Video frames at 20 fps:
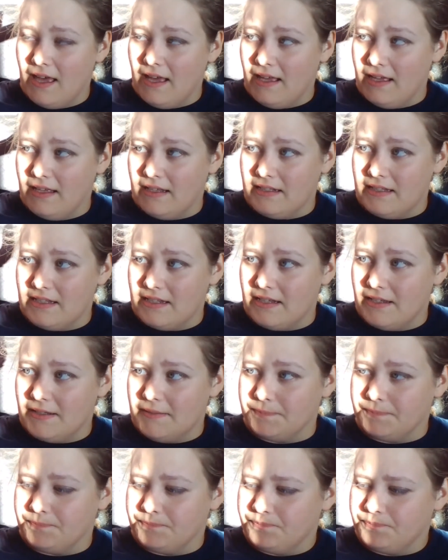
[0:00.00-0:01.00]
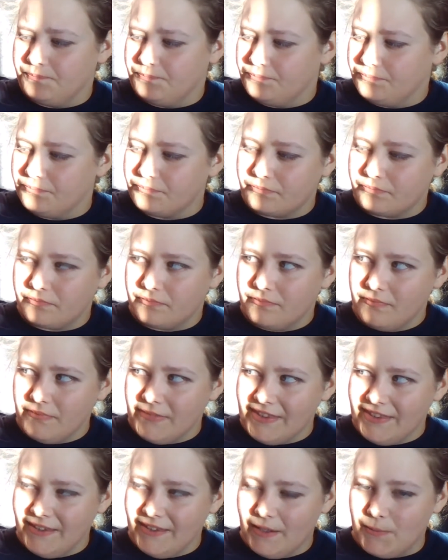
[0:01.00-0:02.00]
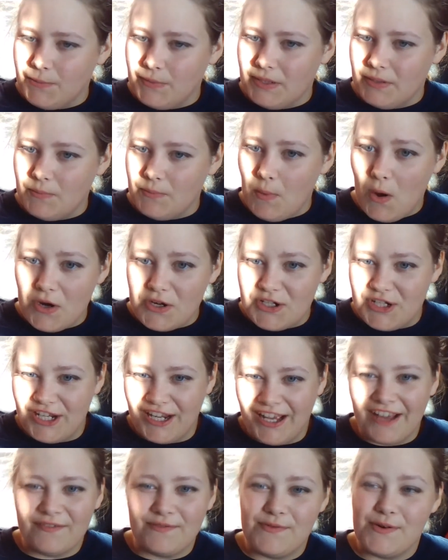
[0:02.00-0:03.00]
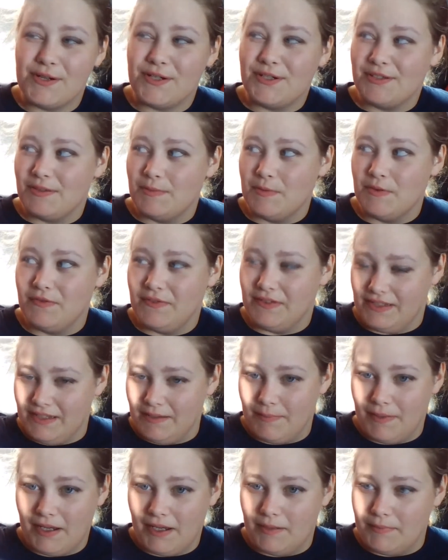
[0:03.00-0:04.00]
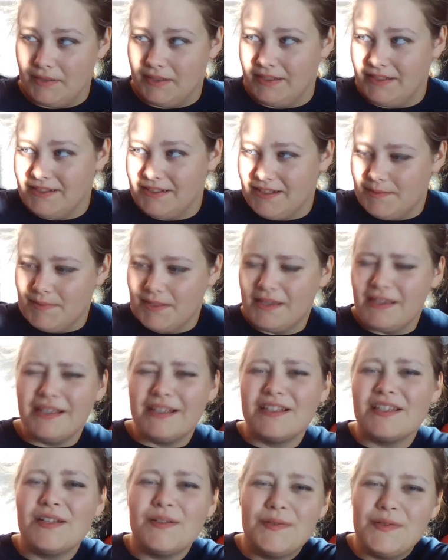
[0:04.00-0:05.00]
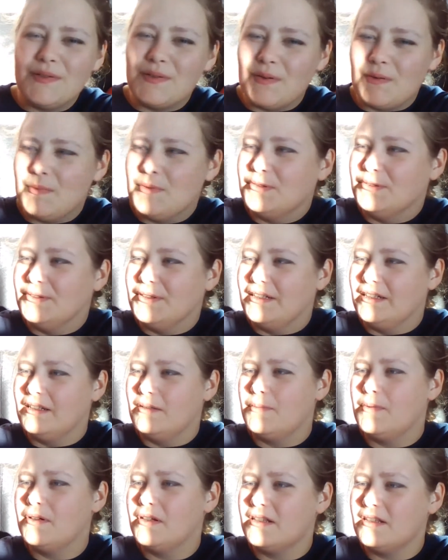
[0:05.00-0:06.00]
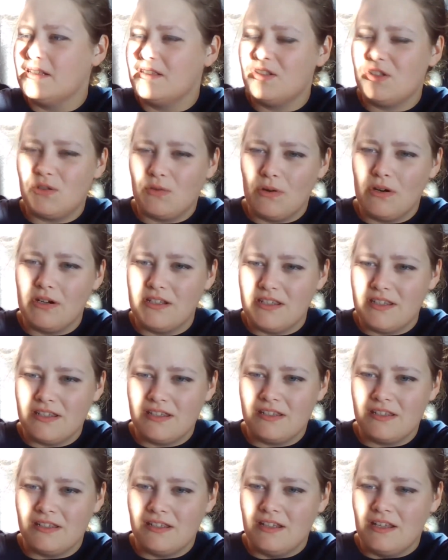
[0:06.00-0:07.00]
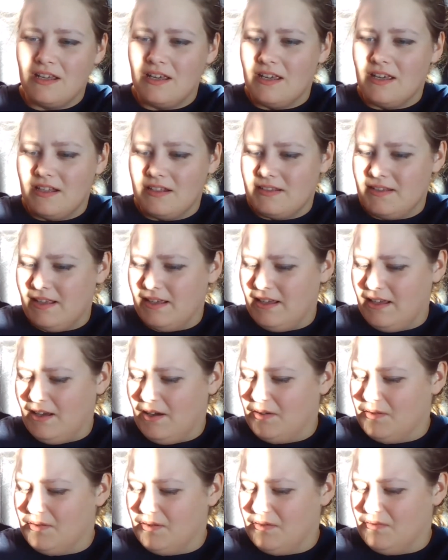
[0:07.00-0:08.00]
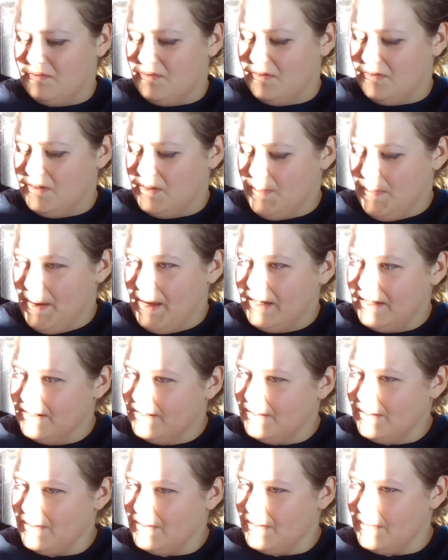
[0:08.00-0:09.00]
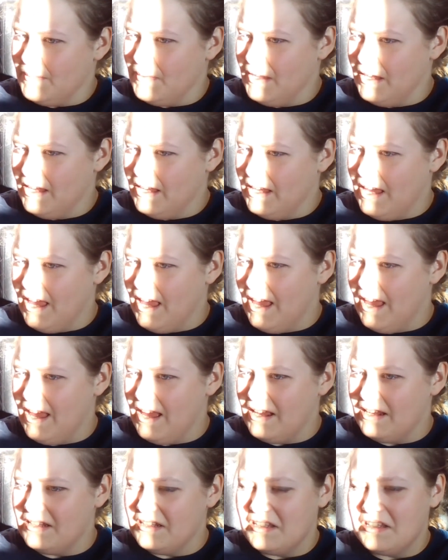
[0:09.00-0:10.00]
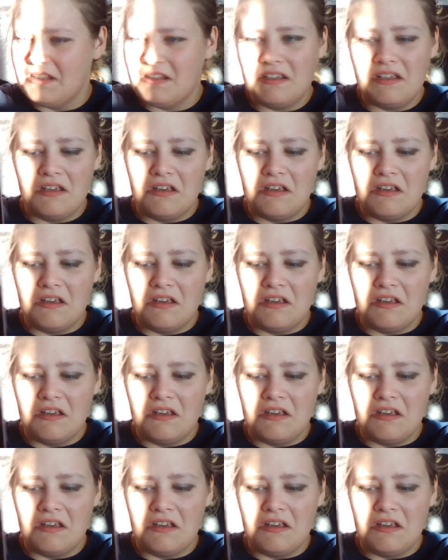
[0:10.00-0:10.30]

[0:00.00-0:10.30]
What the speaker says: And I've watched the movie about a million times. I think it's so adorable. And the book is short. It's like 150 pages or something. And